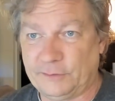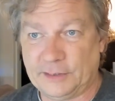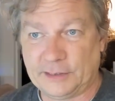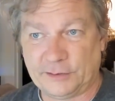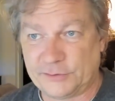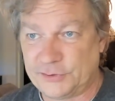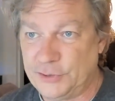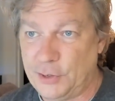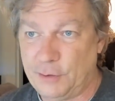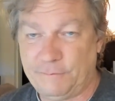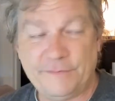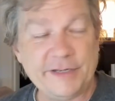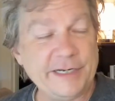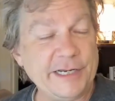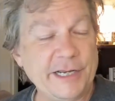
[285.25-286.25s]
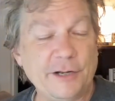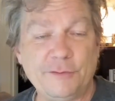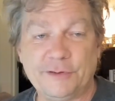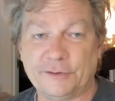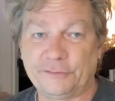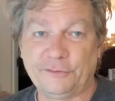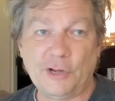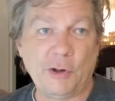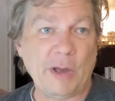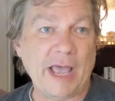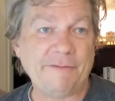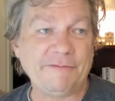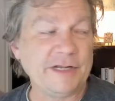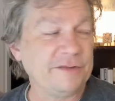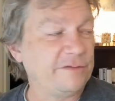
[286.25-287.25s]
there's no video, there's no
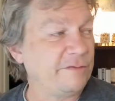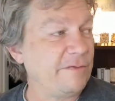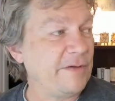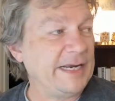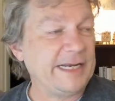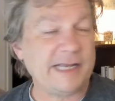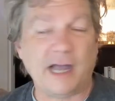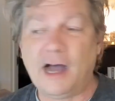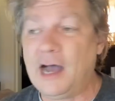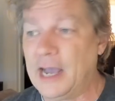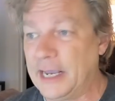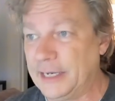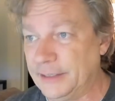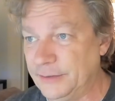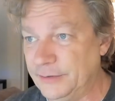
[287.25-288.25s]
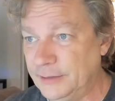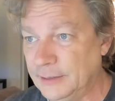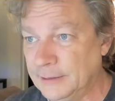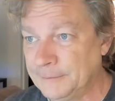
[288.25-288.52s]
evidence of any kind